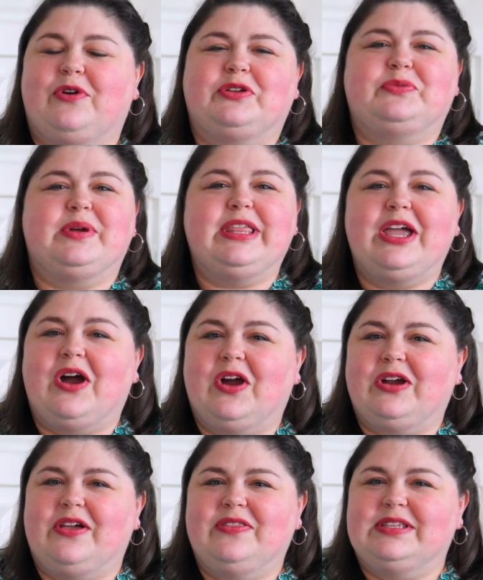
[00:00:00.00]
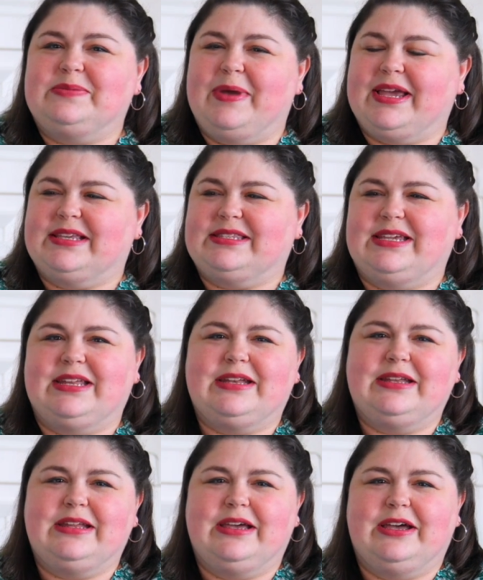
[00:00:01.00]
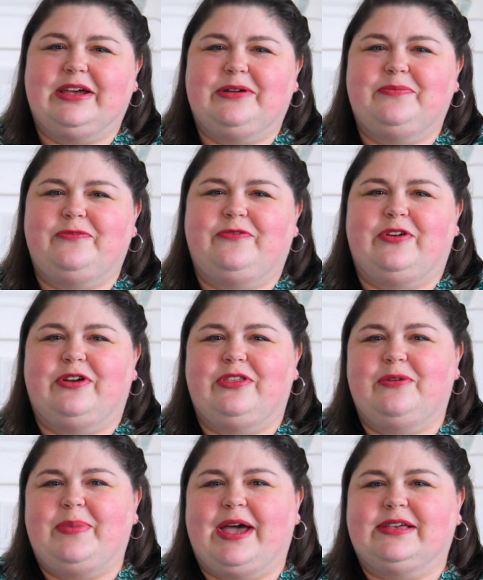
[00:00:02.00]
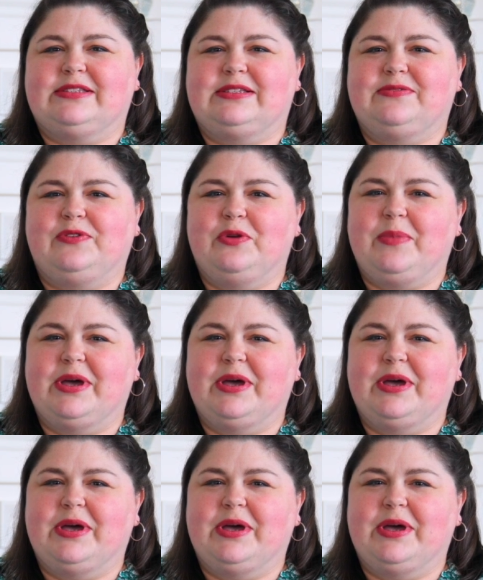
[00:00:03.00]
worked really hard on this magazine for the past few